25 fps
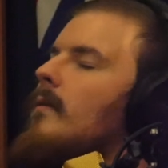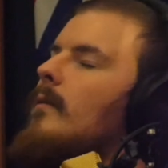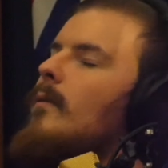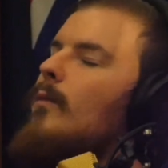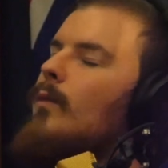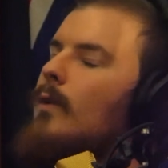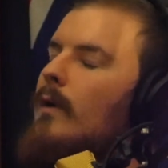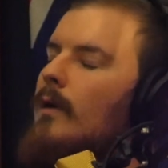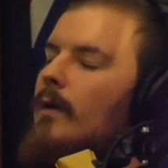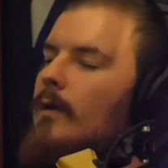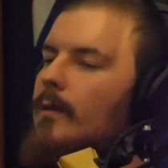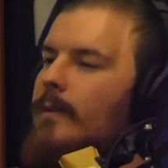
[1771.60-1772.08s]

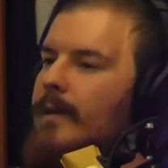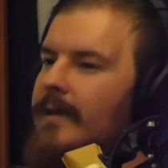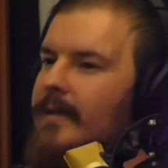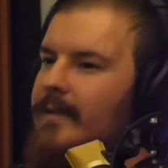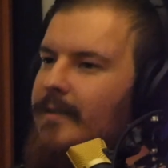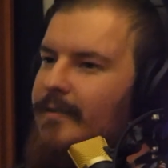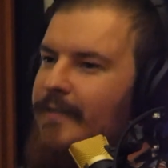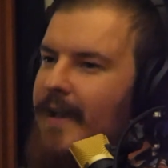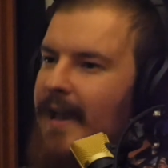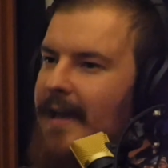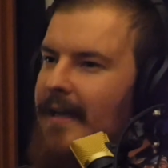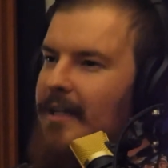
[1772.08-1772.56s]

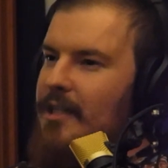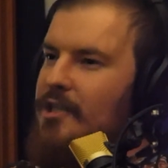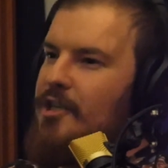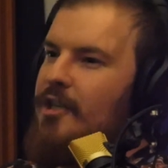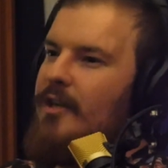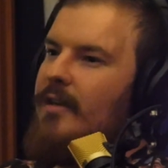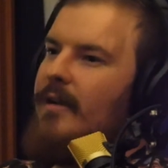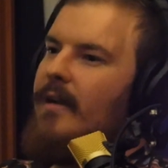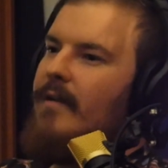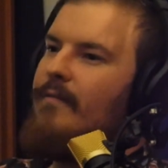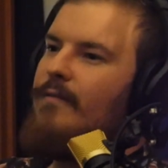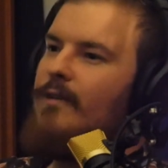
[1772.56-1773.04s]
whirlwind of
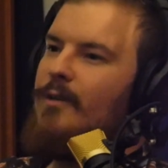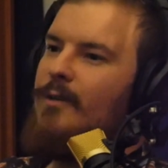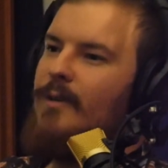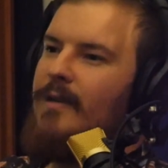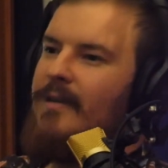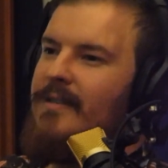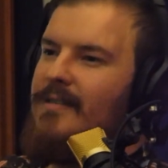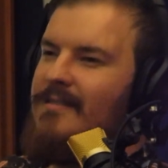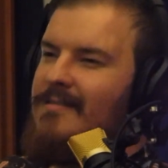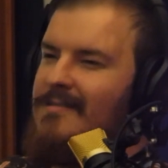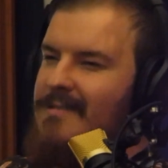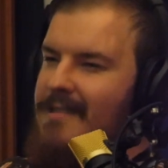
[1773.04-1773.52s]
energy, and
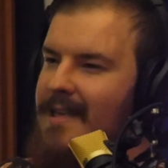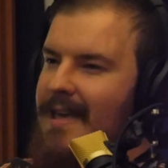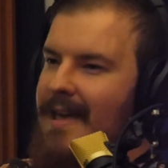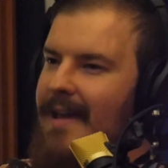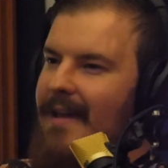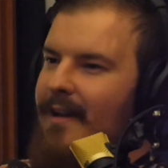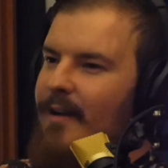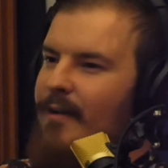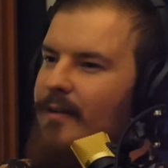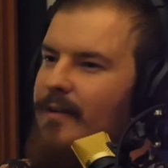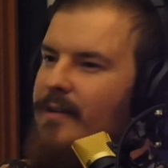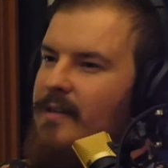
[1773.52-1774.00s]
everyone is
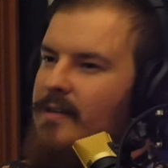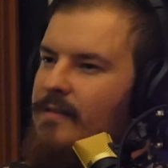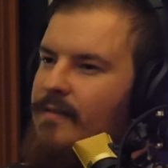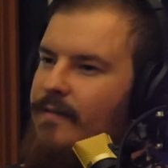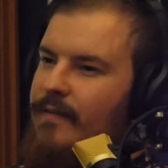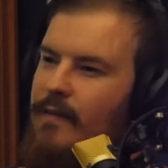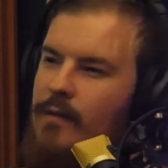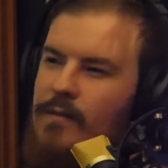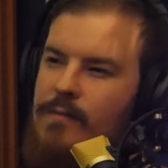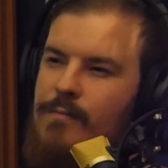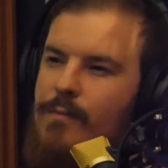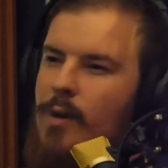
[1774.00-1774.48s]
there and
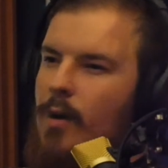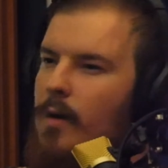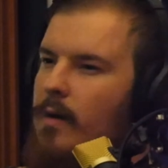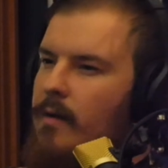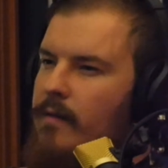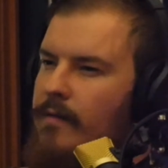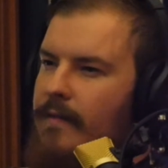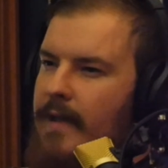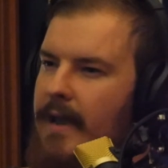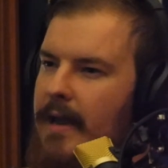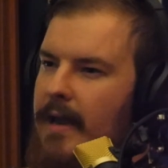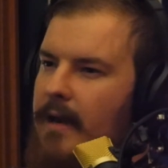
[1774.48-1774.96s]
feels
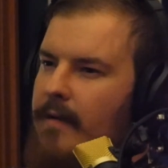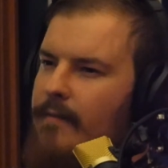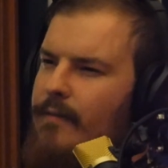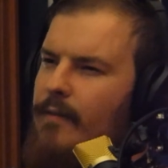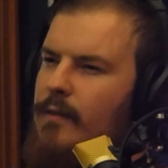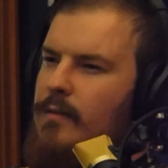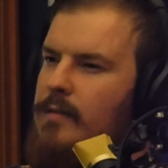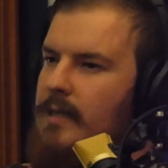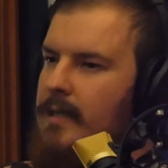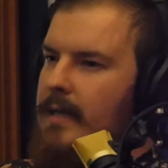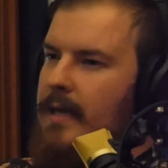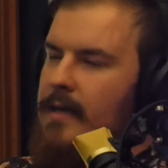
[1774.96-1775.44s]
motivated and
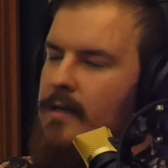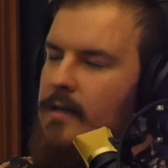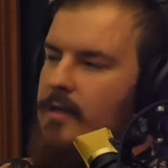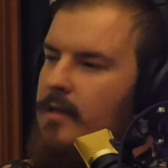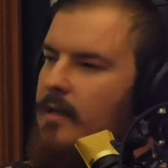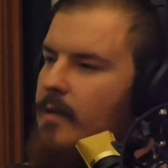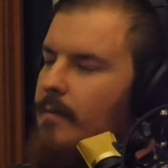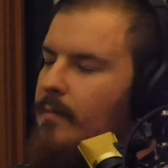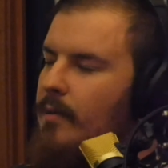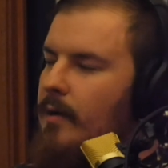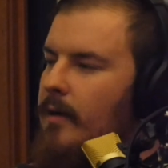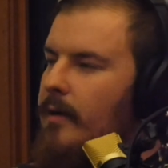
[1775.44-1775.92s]
feels connected
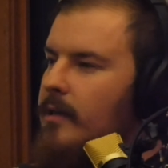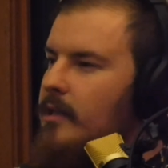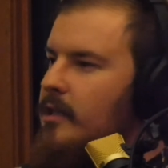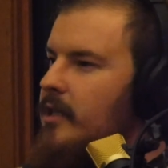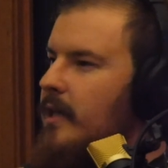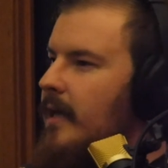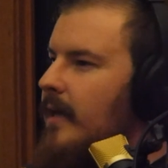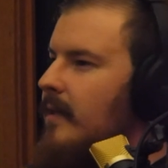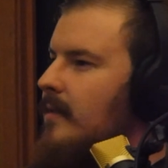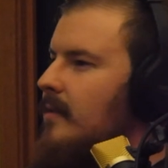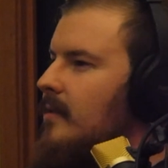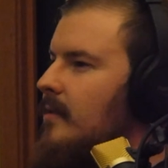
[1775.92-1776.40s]
to the
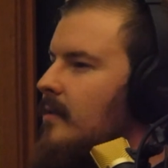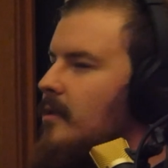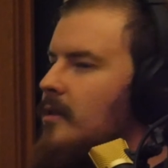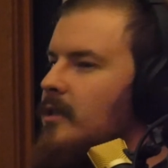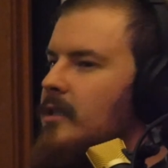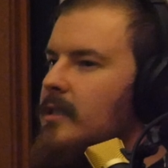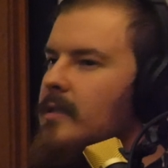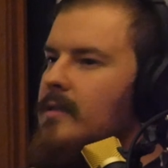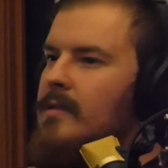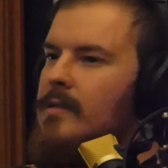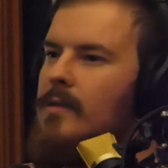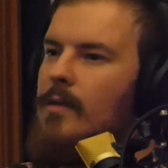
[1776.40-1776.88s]
project, and
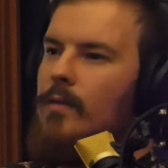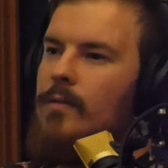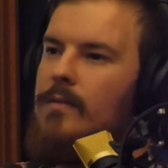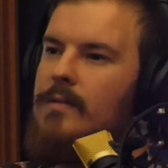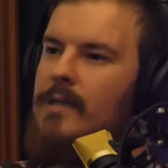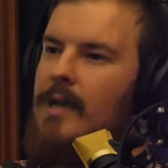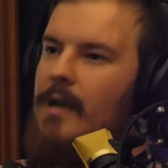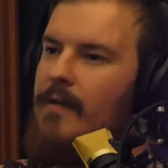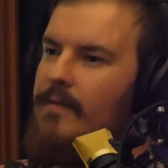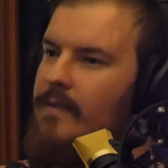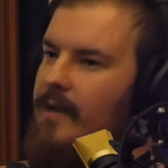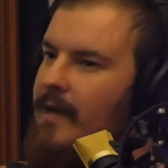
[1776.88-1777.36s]
she just
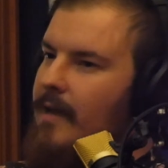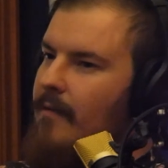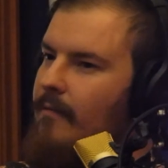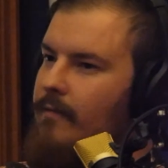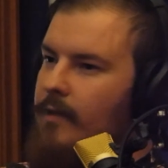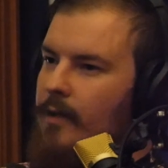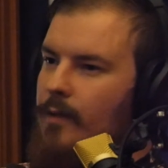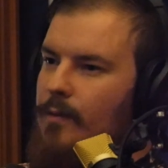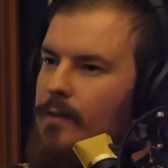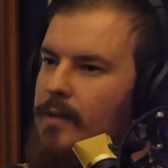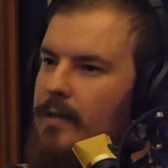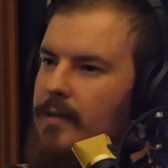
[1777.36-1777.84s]
looks after
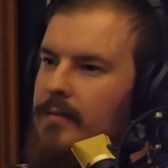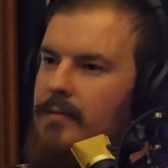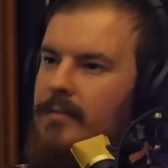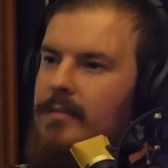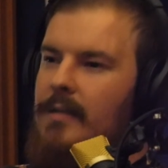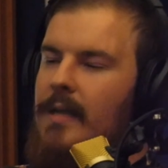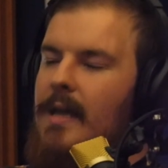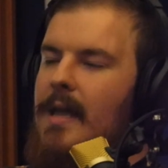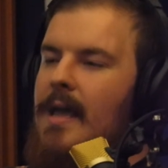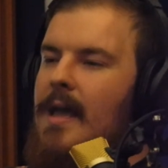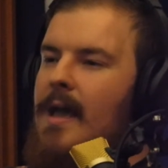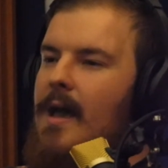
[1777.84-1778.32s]

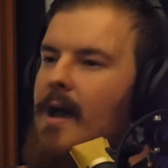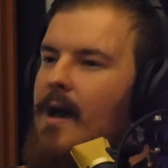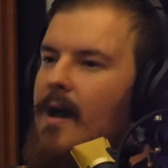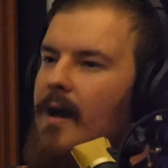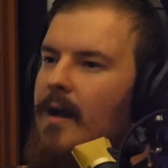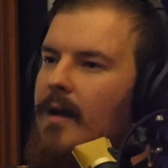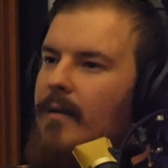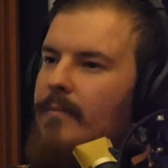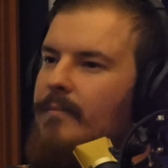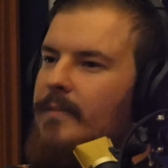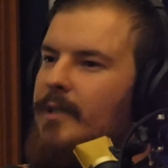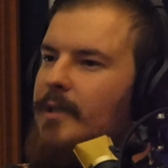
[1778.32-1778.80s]
everyone,
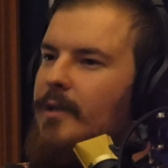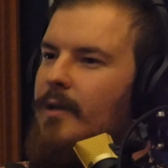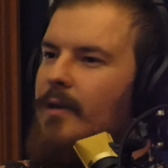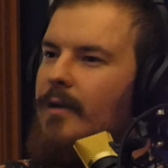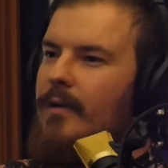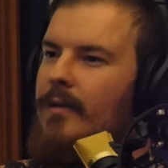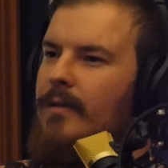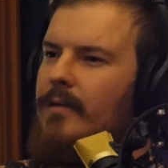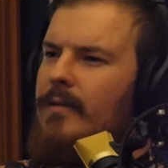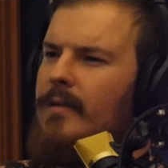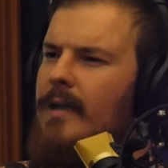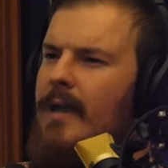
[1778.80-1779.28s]
you
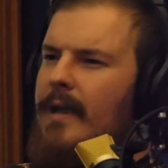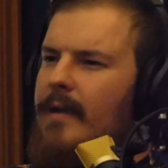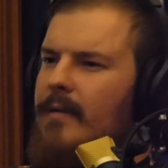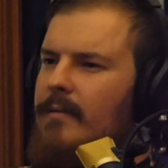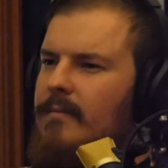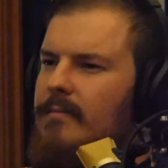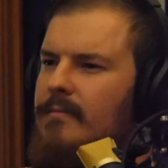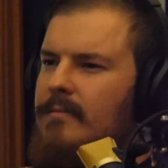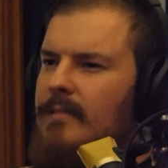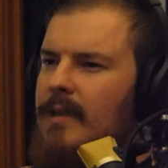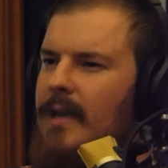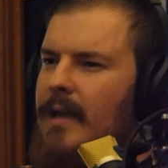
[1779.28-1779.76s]
know,
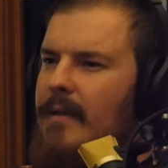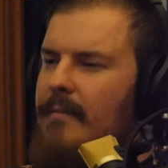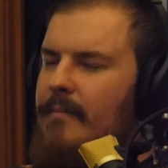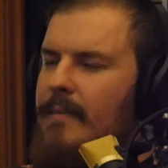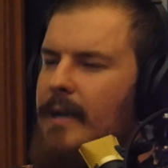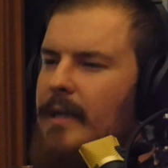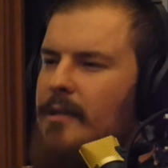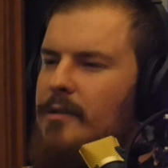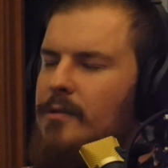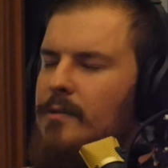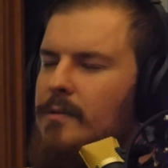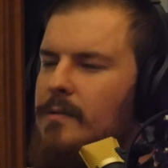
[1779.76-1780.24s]
and
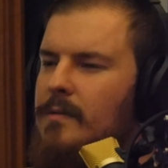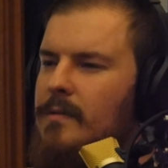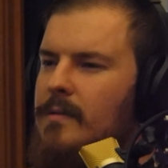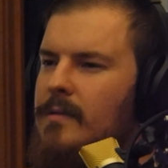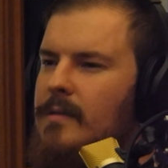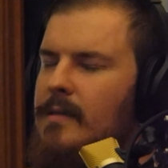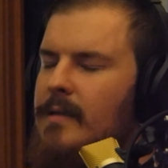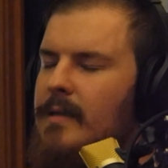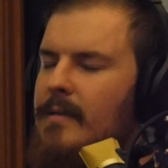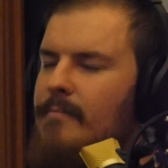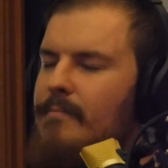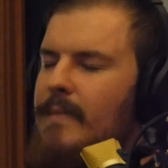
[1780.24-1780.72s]
makes sure
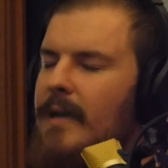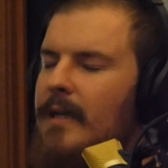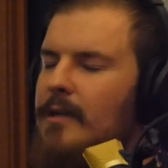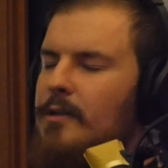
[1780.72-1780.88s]
that